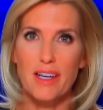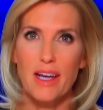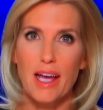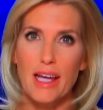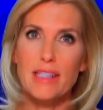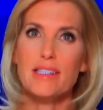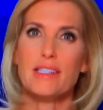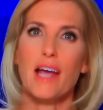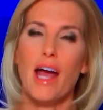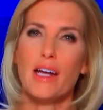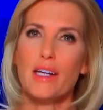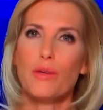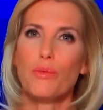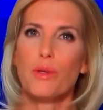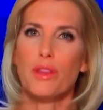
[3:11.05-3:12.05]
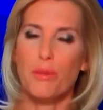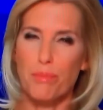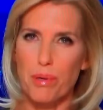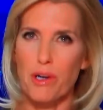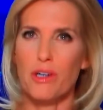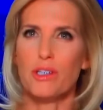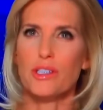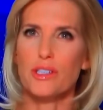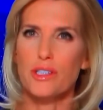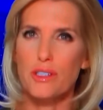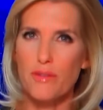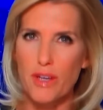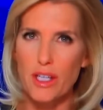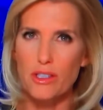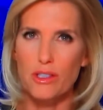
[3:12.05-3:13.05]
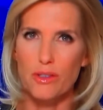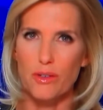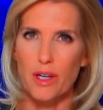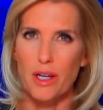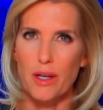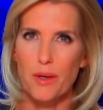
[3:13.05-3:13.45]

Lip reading: and sided with the purgers of history.